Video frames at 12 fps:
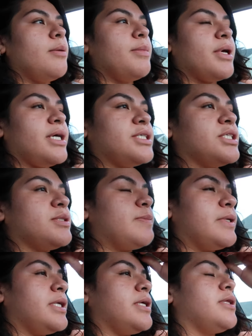Because she's
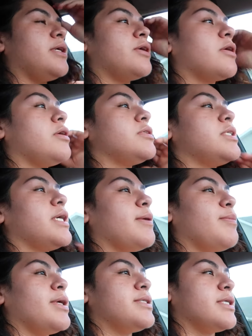been in there all day
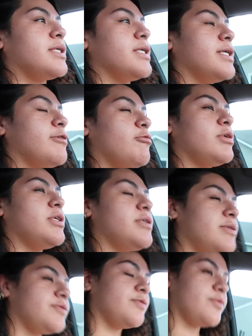basically.
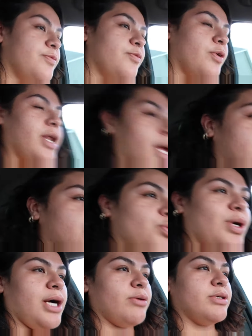Well, for like
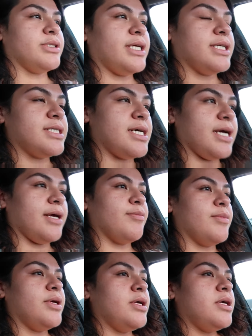2 hours at a
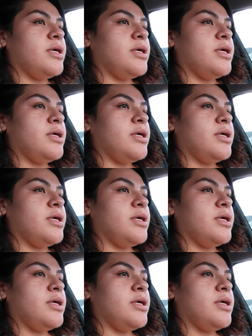time.